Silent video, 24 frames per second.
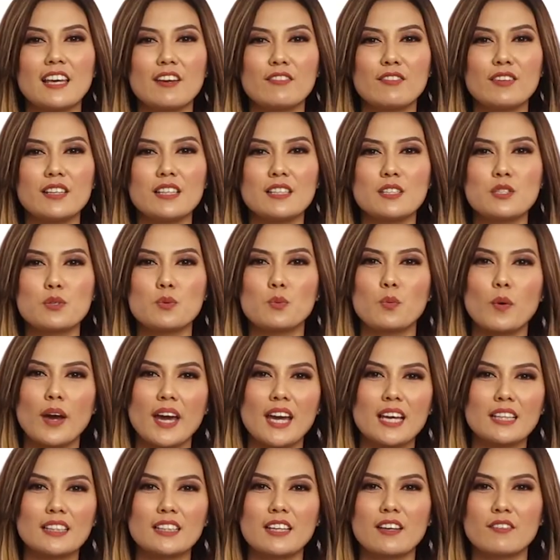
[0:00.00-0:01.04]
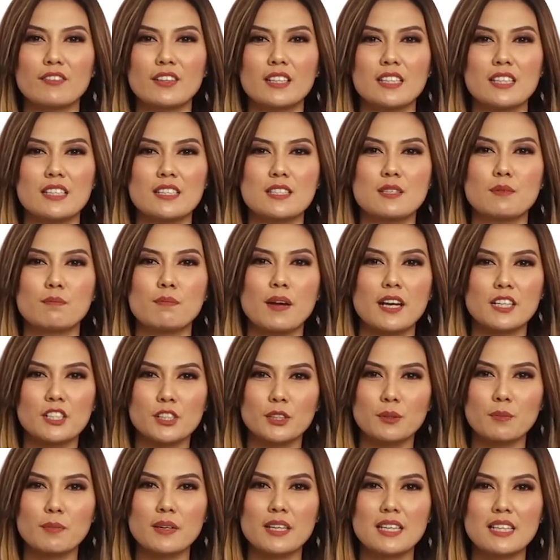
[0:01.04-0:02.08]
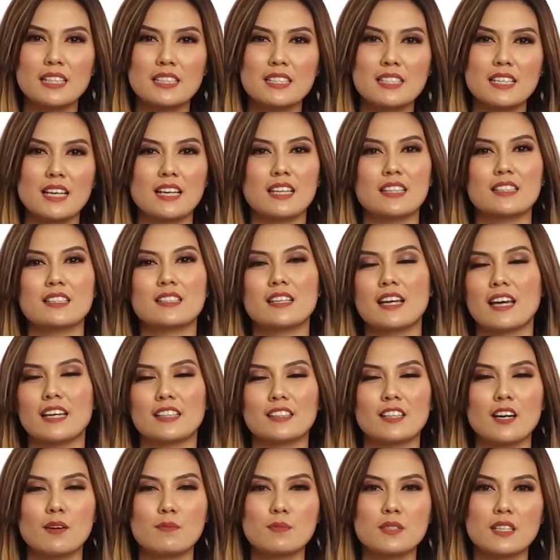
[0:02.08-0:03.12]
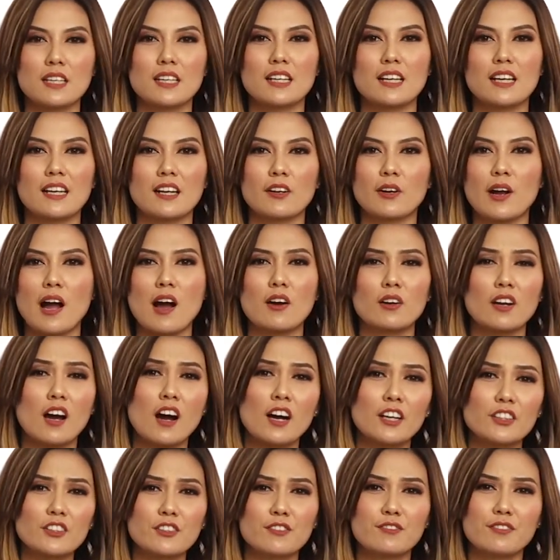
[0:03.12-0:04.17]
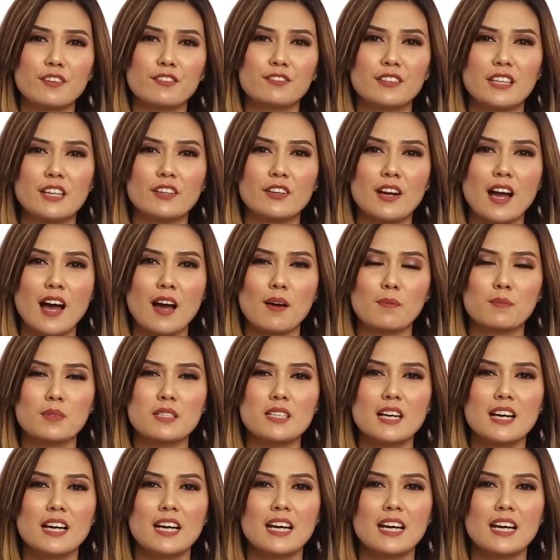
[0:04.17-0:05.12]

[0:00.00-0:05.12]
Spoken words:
given its weight, given its measurements, it comes in at around 150 grams.